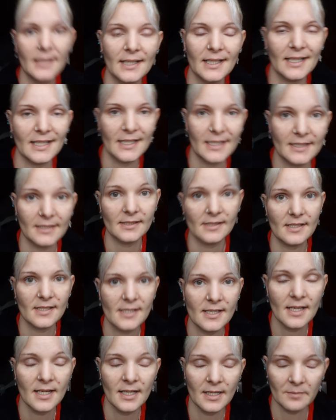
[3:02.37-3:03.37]
and
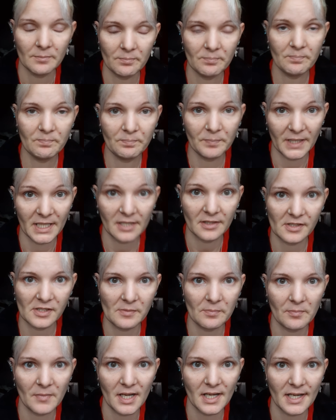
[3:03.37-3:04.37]
because of
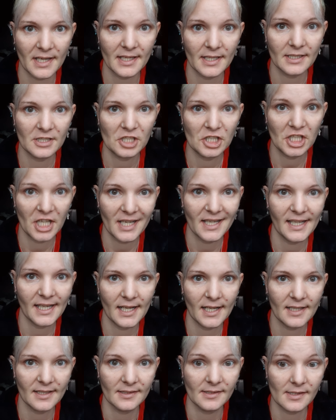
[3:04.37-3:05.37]
my shaky
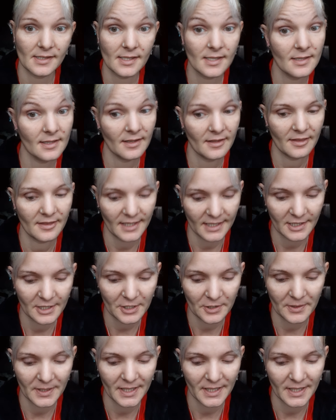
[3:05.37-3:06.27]
hands, thank you,